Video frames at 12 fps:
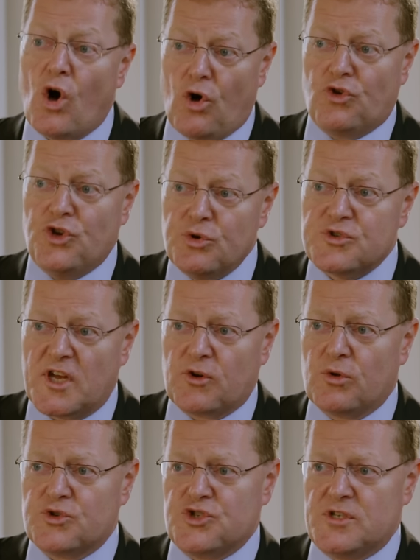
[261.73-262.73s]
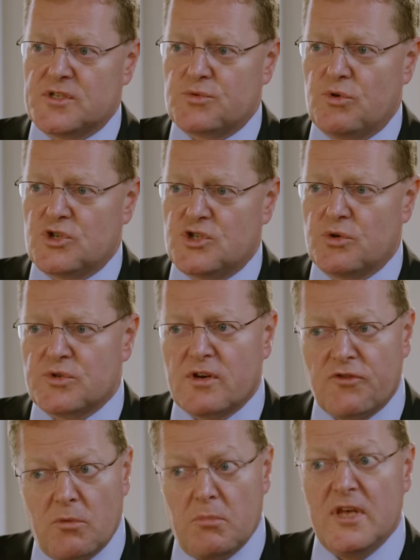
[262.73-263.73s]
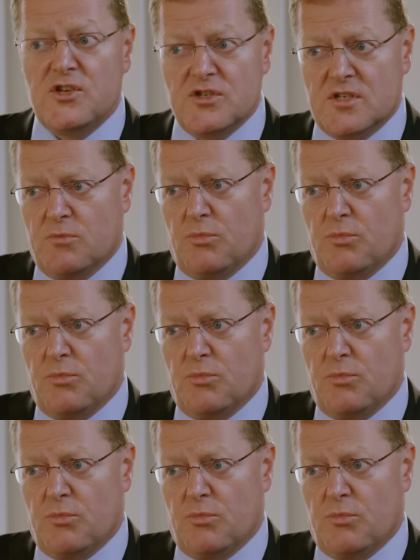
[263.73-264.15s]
on new technologies which don't have an immediate